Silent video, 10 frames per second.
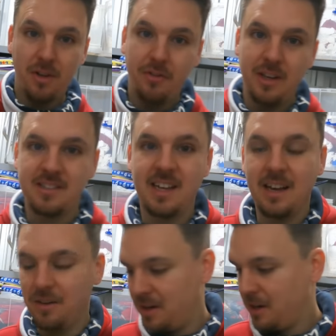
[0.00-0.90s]
got the first
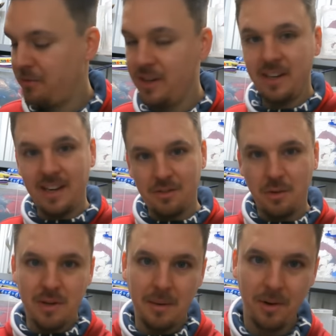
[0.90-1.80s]
sale. Hopefully the next
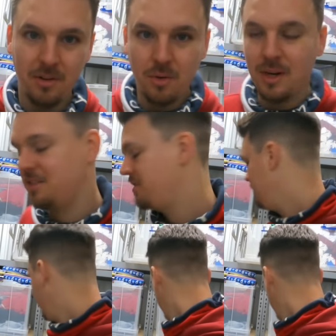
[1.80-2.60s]
one will come along quite soon.